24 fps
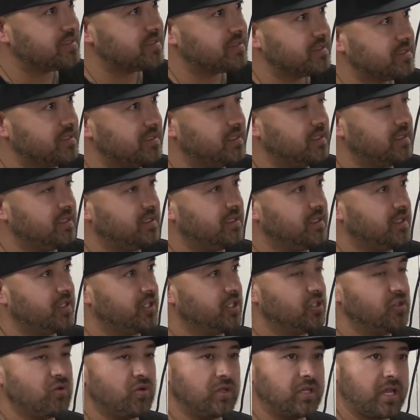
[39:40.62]
Mm-hmm. You
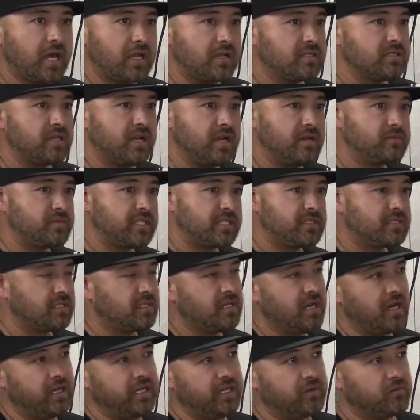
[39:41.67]
know, a lot of times it's a
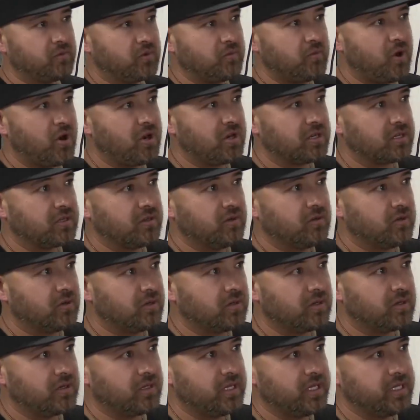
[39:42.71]
cutting remark or
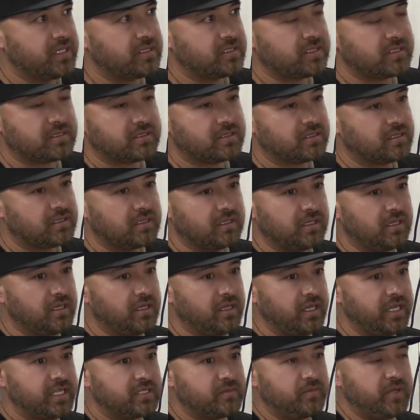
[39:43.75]
yeah. it's
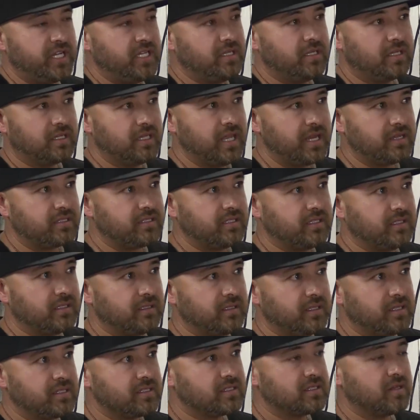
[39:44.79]
it's being neglected
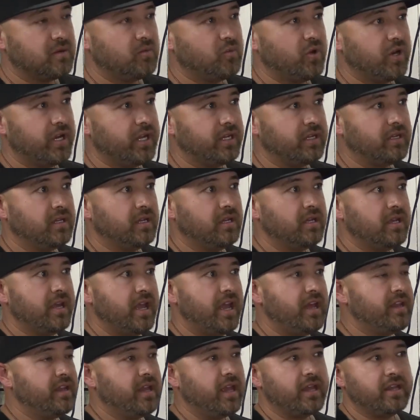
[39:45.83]
in some way.
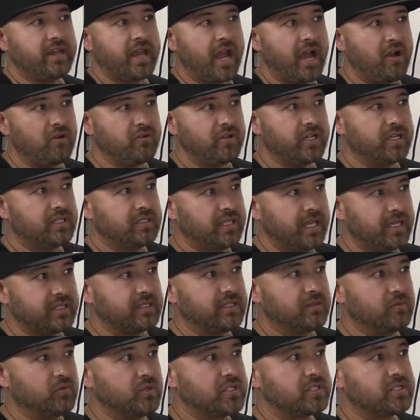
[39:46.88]
And, and how neglected
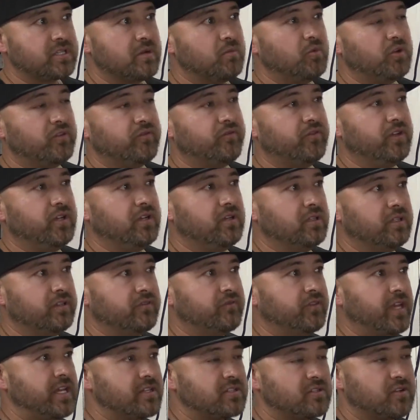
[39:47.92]
would someone feel if
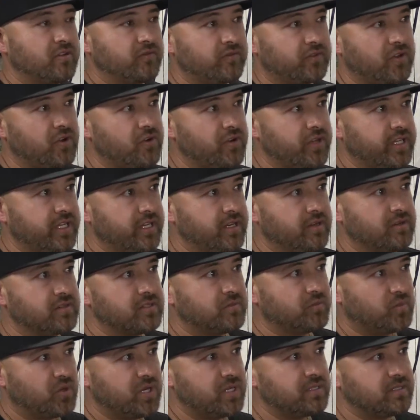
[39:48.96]
they serve 30 years in
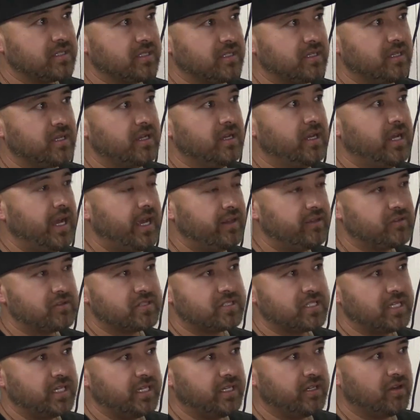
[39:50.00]
prison and they're
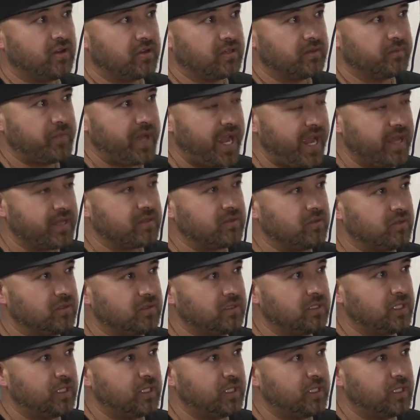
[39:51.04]
sitting on a panel